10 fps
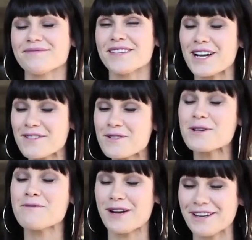be careful
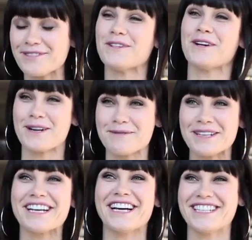what you pray for,
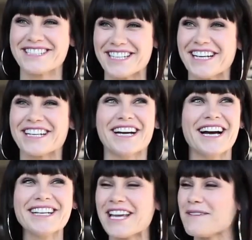because
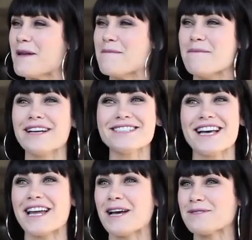God came and messed
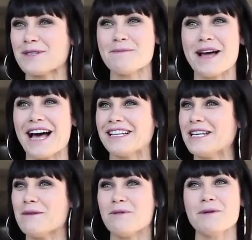that up so
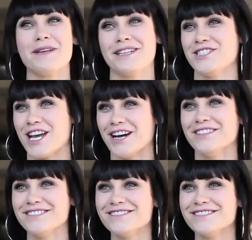badly, he put me in jail.